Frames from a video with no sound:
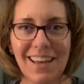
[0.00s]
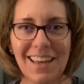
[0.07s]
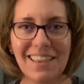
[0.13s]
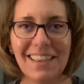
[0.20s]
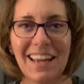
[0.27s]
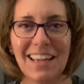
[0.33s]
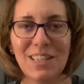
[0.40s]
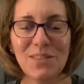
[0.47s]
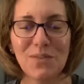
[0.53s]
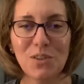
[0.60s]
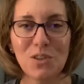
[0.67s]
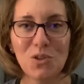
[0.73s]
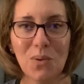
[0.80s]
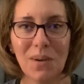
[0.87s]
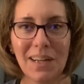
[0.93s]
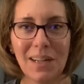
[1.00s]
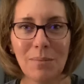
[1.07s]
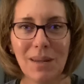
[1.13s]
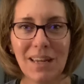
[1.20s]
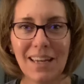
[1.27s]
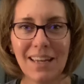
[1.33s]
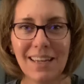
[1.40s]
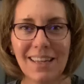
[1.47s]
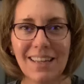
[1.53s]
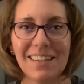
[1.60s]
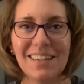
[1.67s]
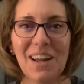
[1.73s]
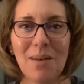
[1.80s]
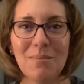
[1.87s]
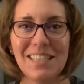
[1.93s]
Thanks for joining me.
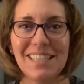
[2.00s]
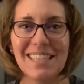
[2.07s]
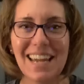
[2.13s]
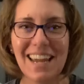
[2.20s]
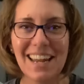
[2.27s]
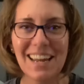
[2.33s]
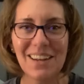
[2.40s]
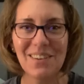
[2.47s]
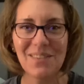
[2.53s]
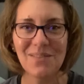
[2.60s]
Namaste.